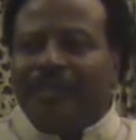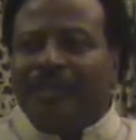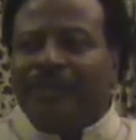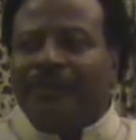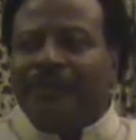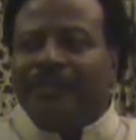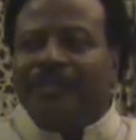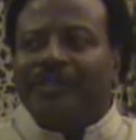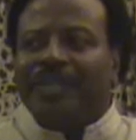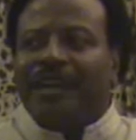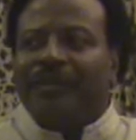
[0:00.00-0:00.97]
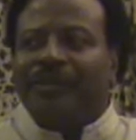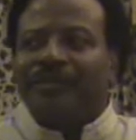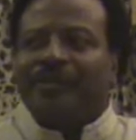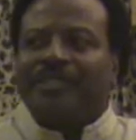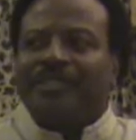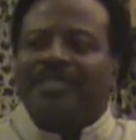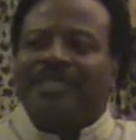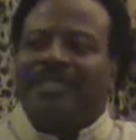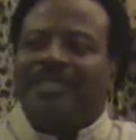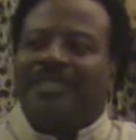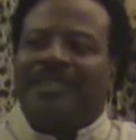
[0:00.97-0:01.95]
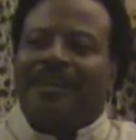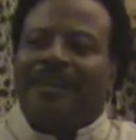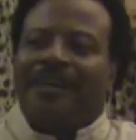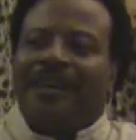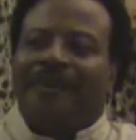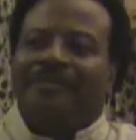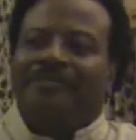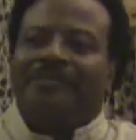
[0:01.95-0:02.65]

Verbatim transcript: if you look down, you will see, uh,